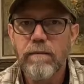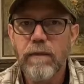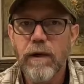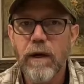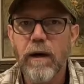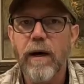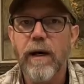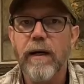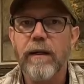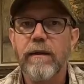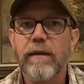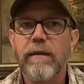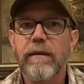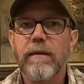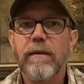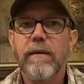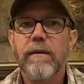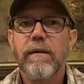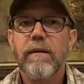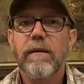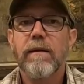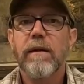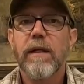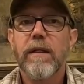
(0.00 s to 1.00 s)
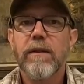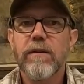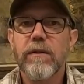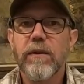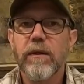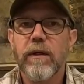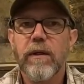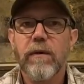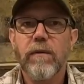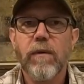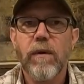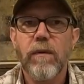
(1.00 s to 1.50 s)
All right, let's
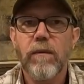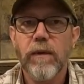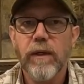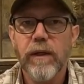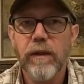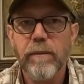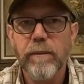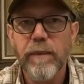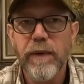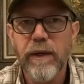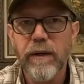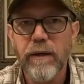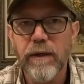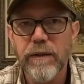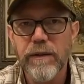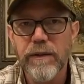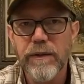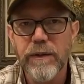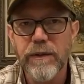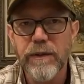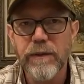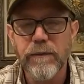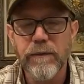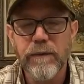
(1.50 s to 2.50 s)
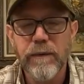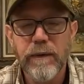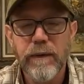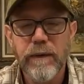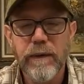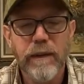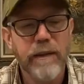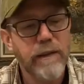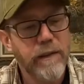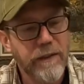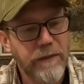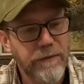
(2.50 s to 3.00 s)
look at what we're comparing to
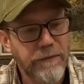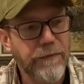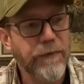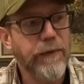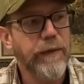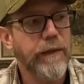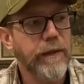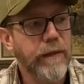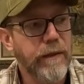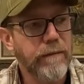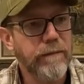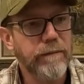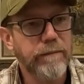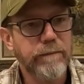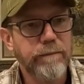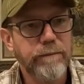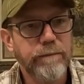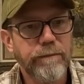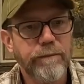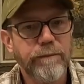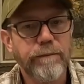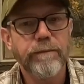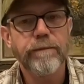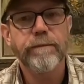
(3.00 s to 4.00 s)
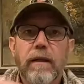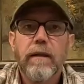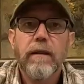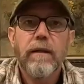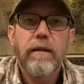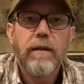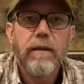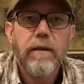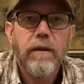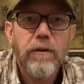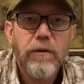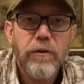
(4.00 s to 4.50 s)
in this video.
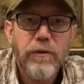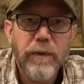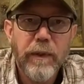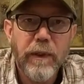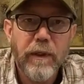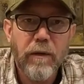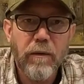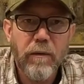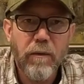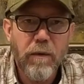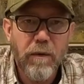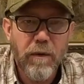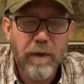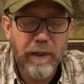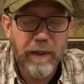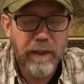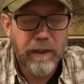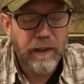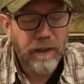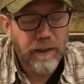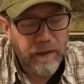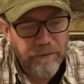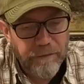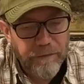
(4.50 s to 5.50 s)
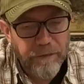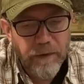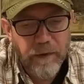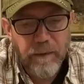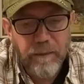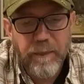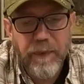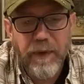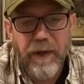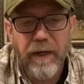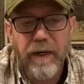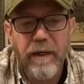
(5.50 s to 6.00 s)
Trigger warning: if you're
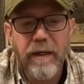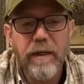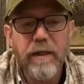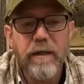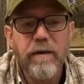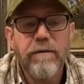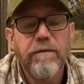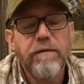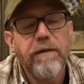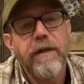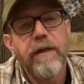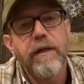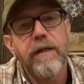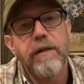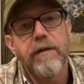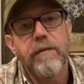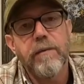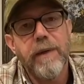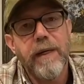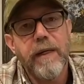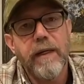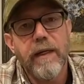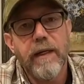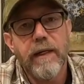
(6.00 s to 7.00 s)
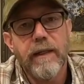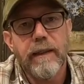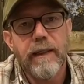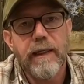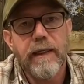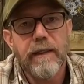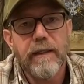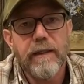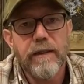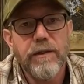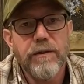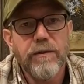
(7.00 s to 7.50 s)
a Pioneer fan, you may not
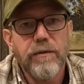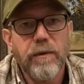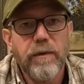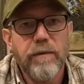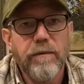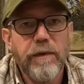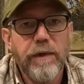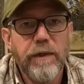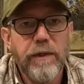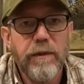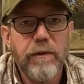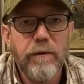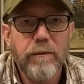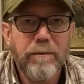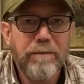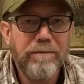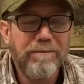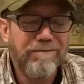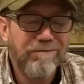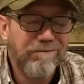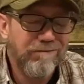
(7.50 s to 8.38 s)
like this review.